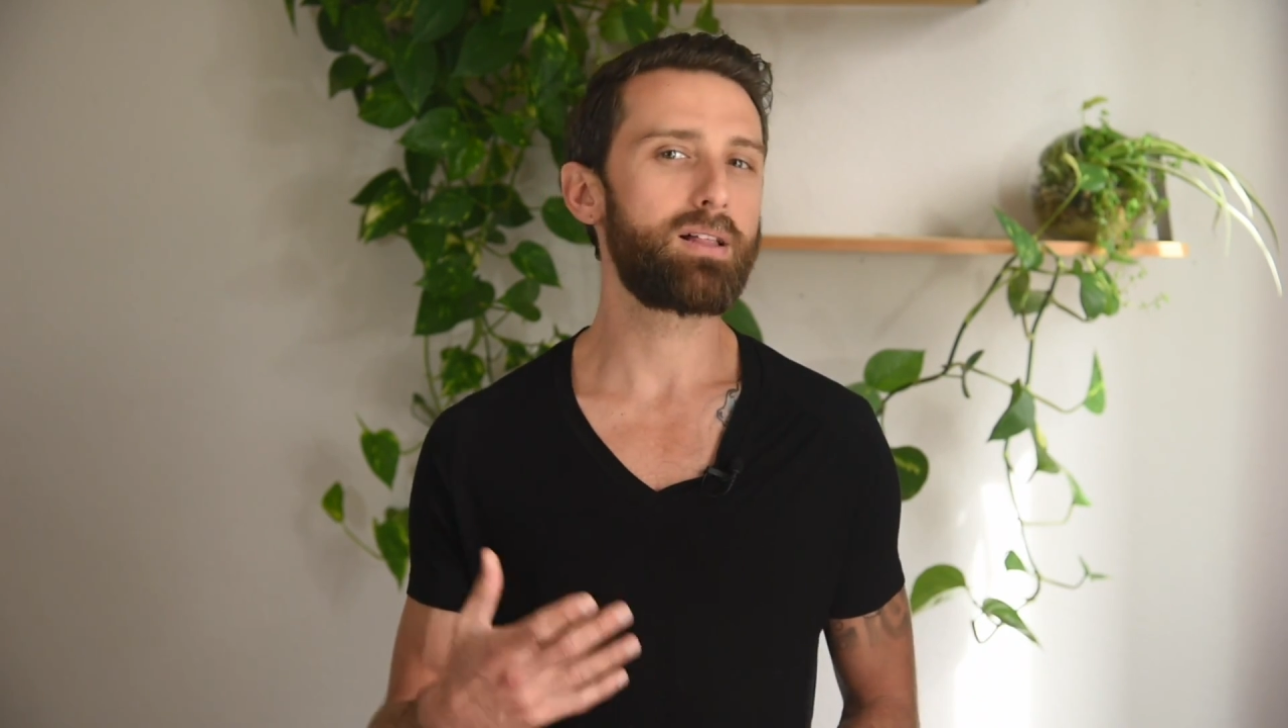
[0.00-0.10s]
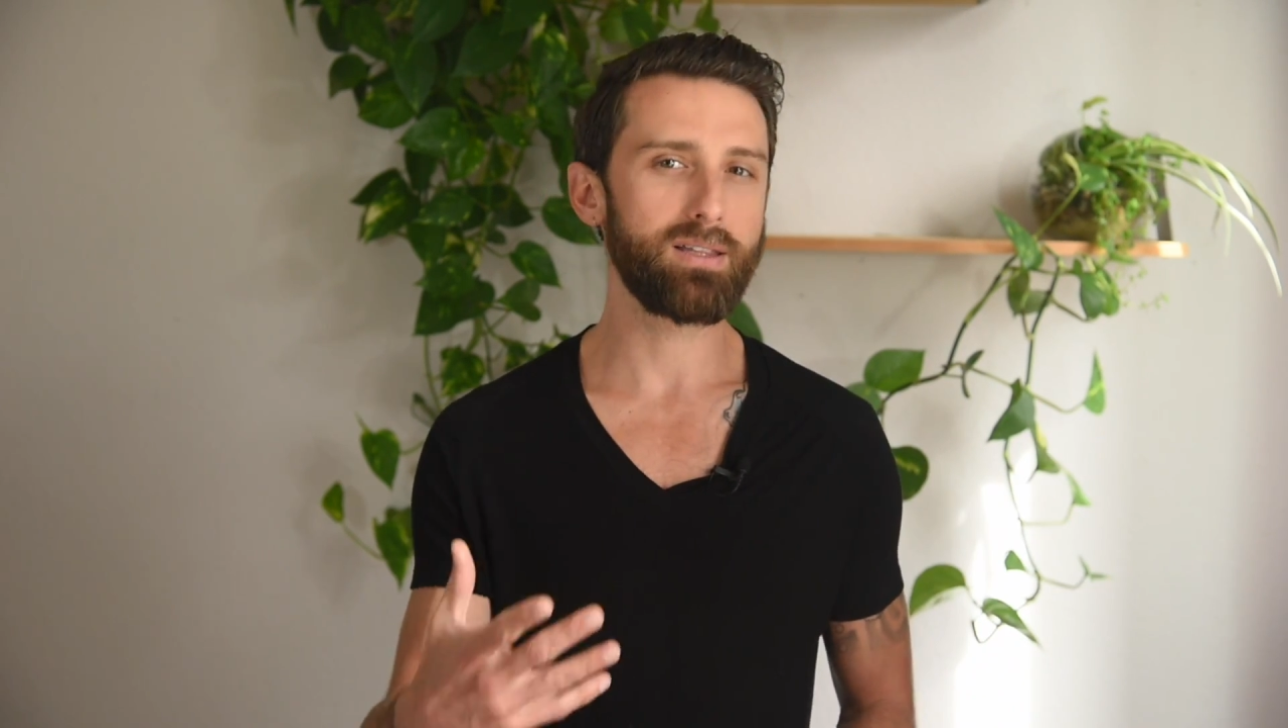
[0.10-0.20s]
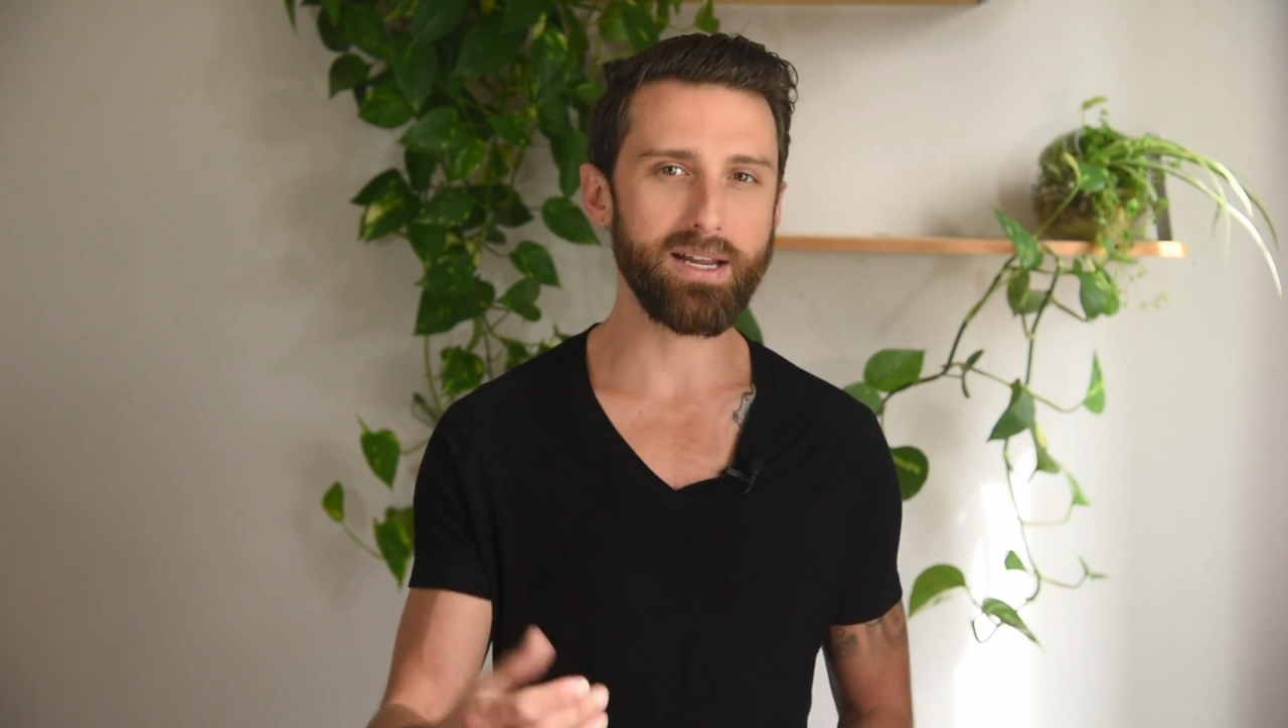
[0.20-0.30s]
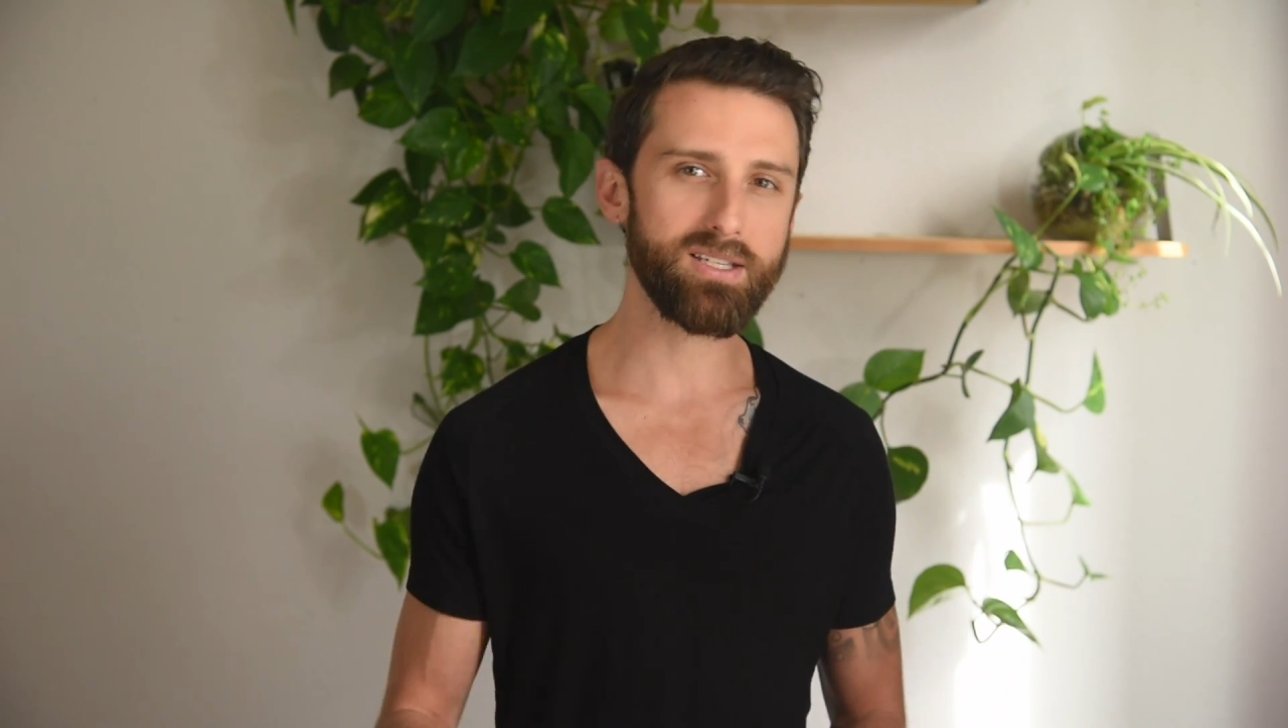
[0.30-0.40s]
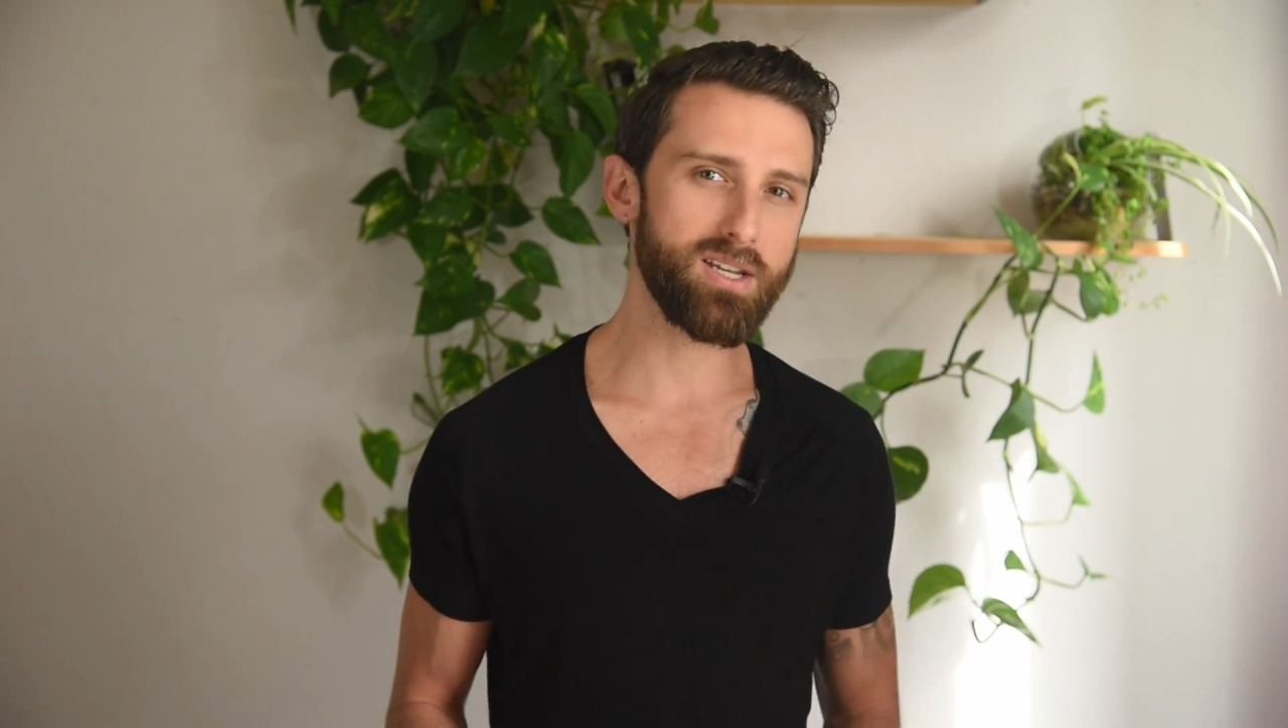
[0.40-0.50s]

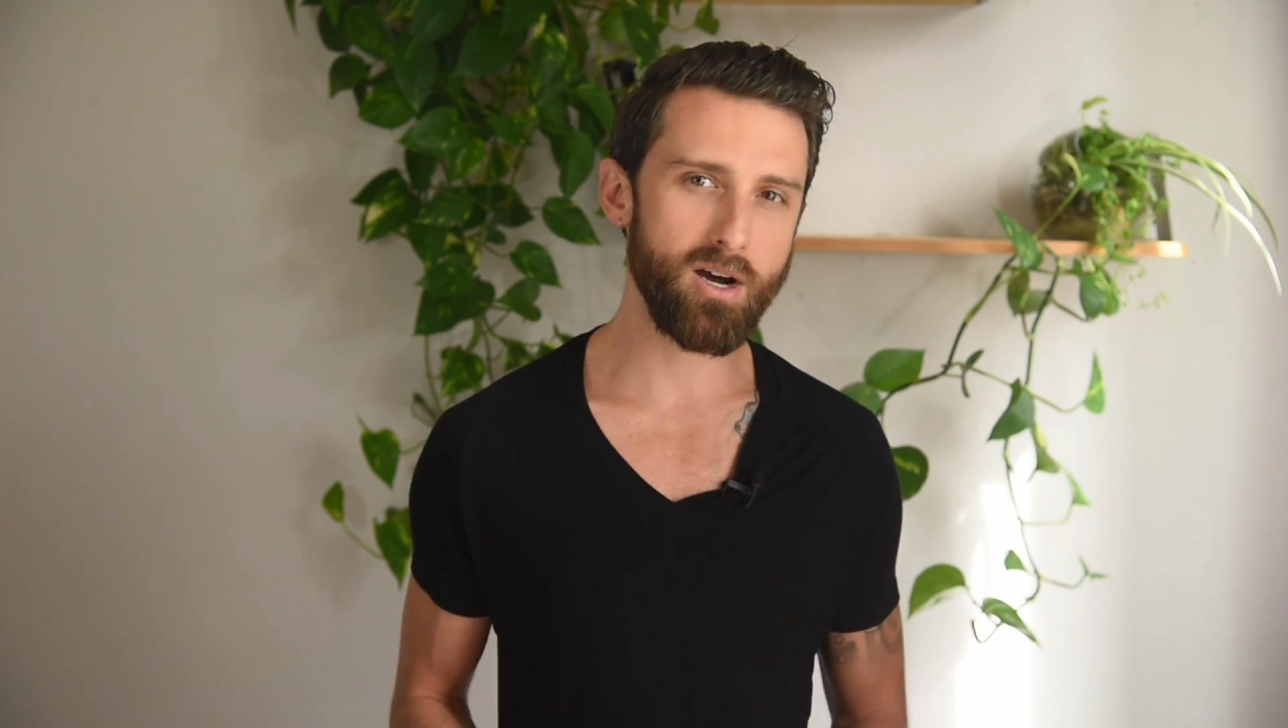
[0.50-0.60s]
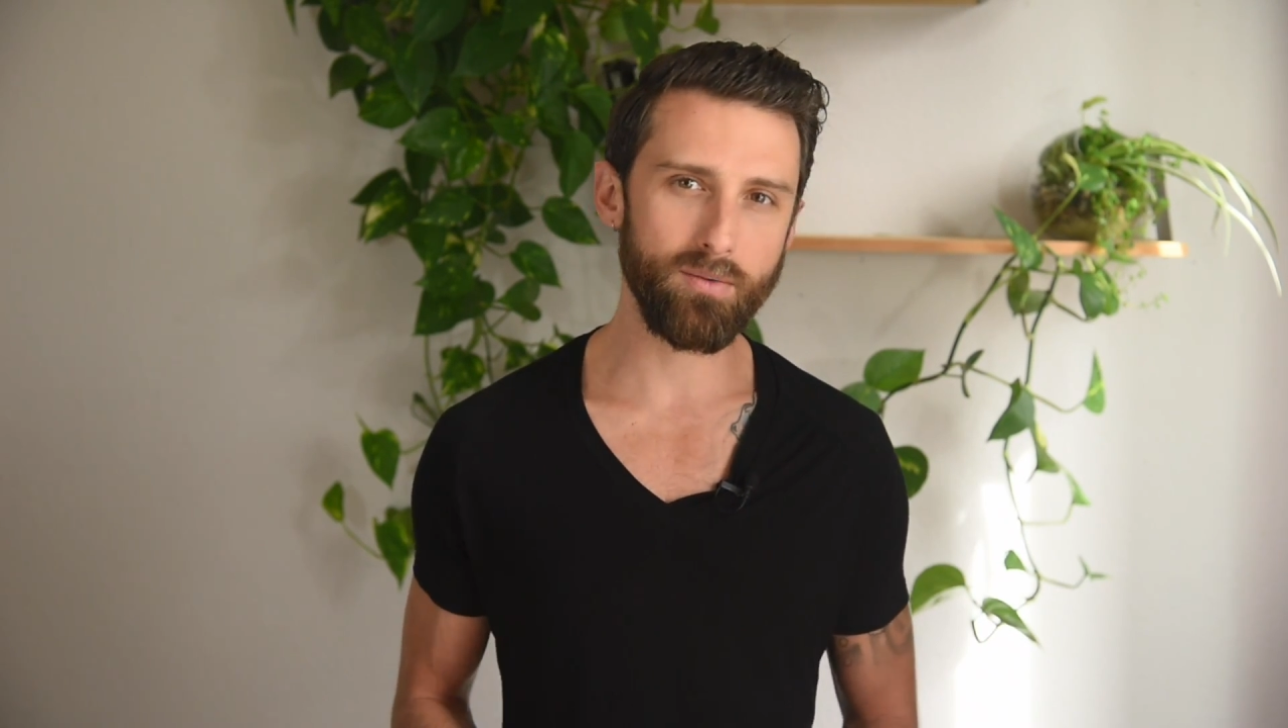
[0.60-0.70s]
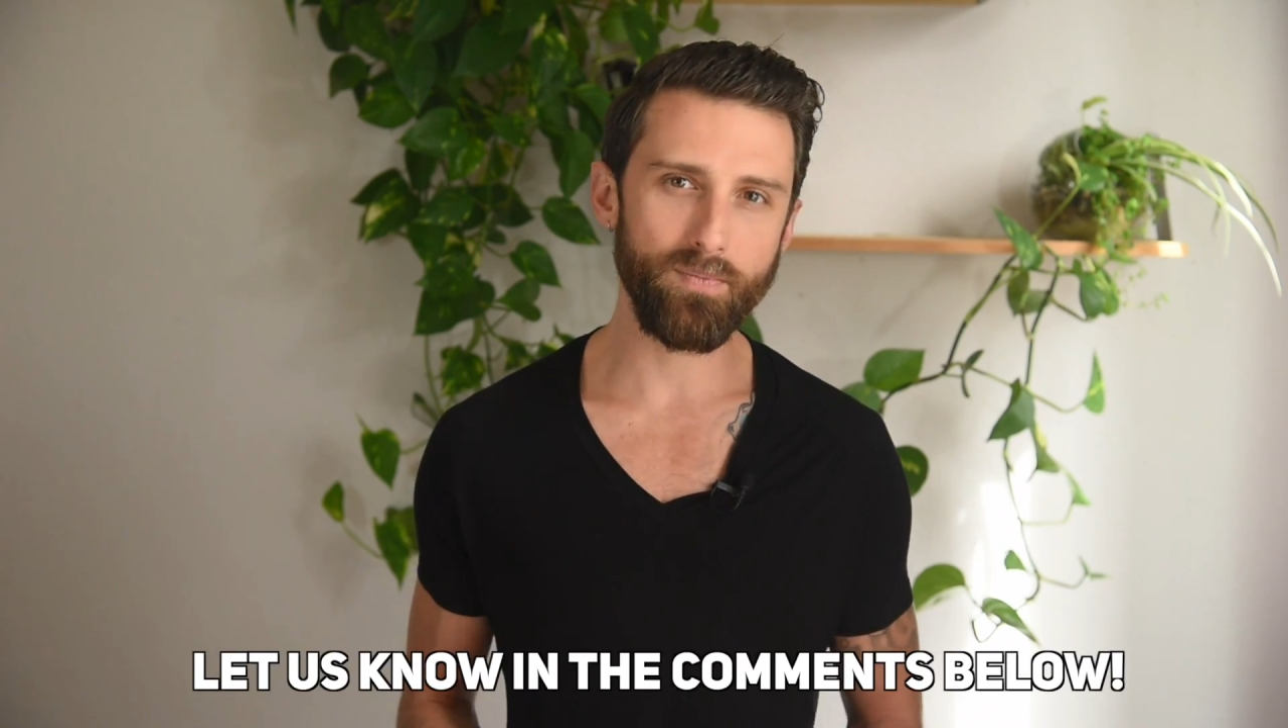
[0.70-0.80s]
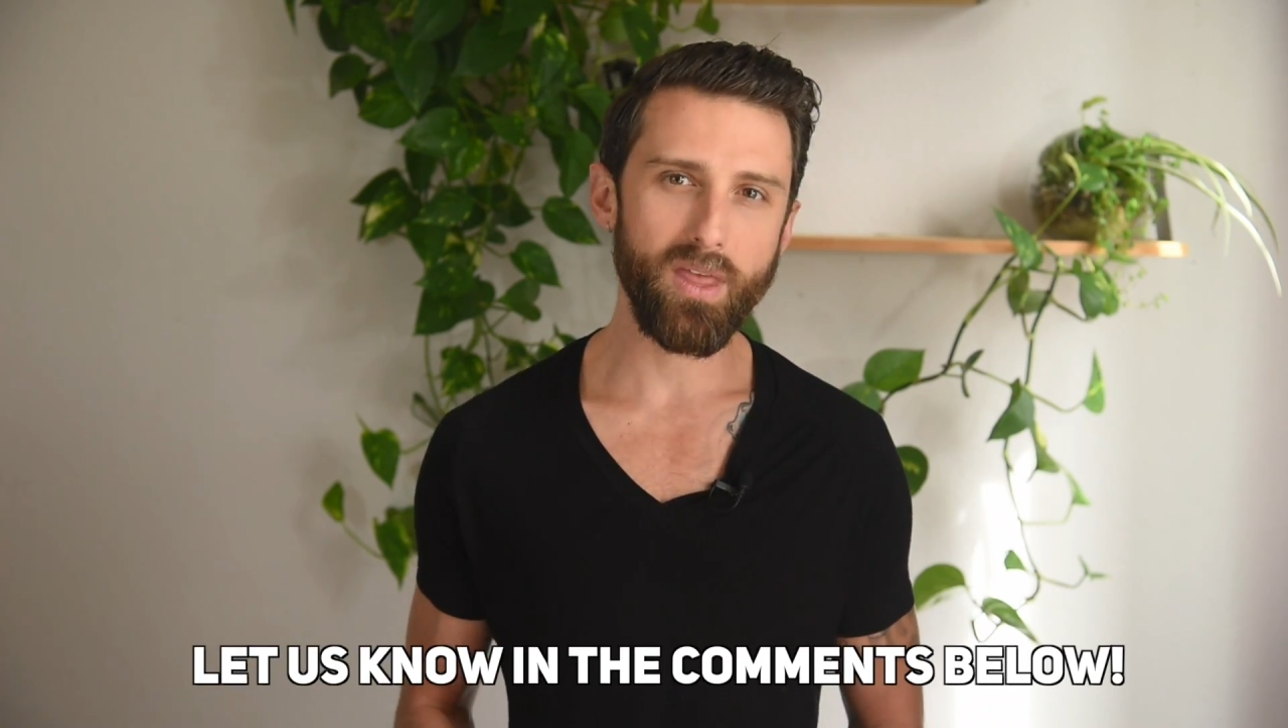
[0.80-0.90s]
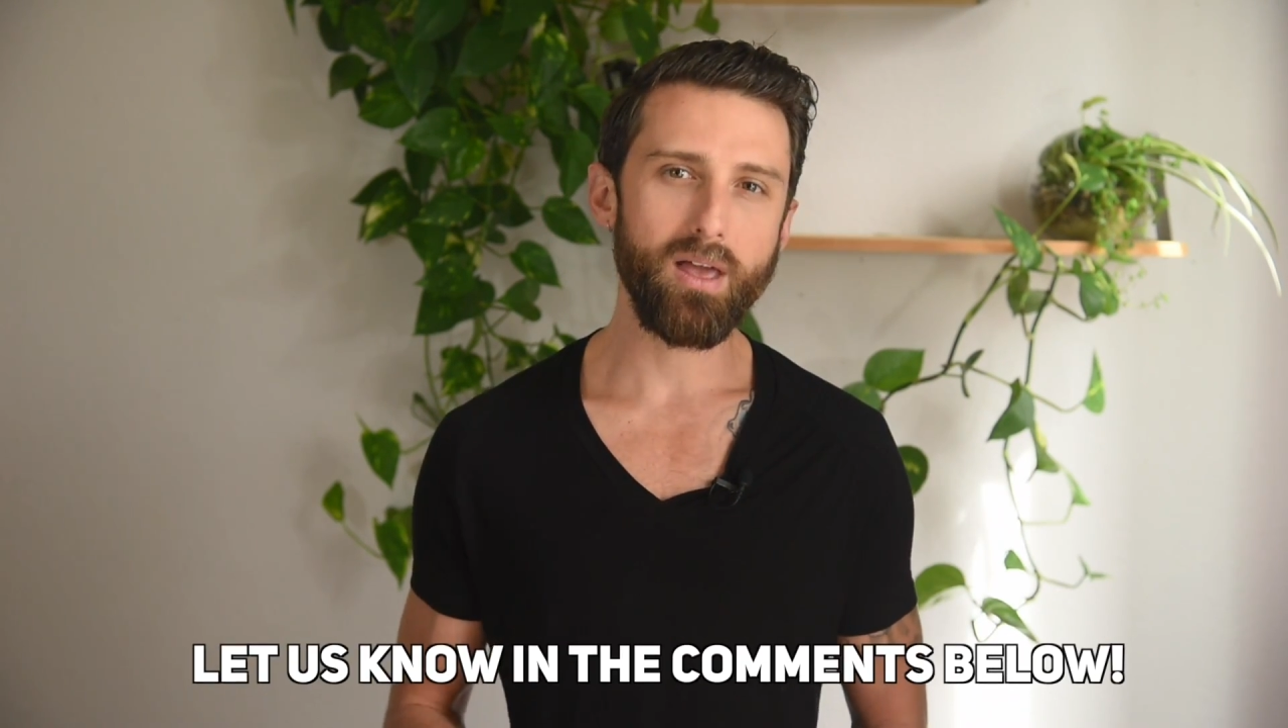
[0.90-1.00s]
Let us know.